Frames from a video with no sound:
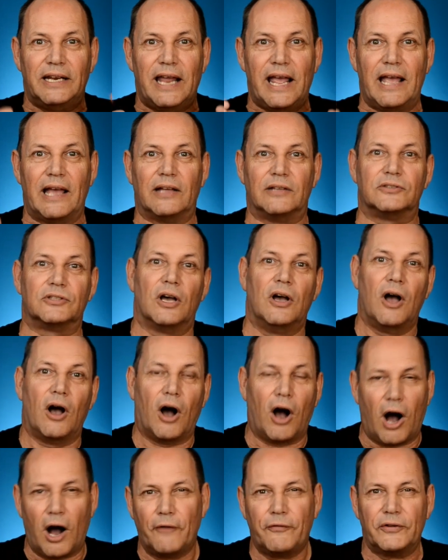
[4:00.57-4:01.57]
hands
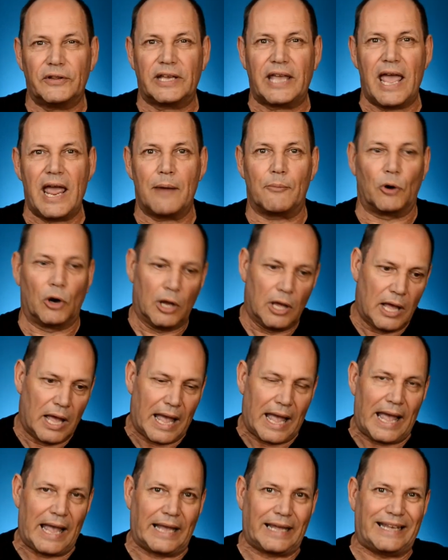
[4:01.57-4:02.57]
off of the camera
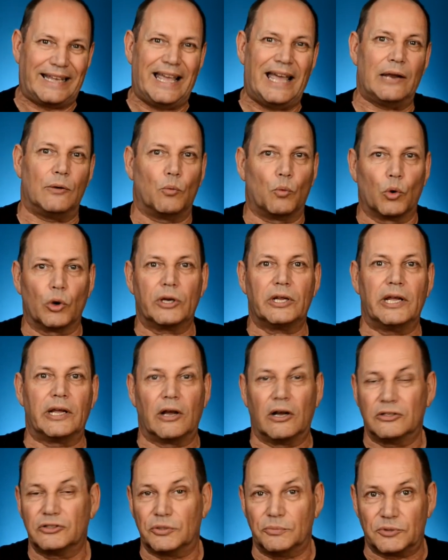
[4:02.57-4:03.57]
and get working
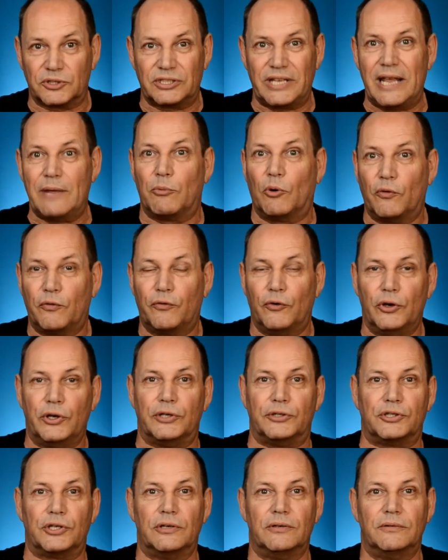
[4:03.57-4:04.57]
on some stable footage.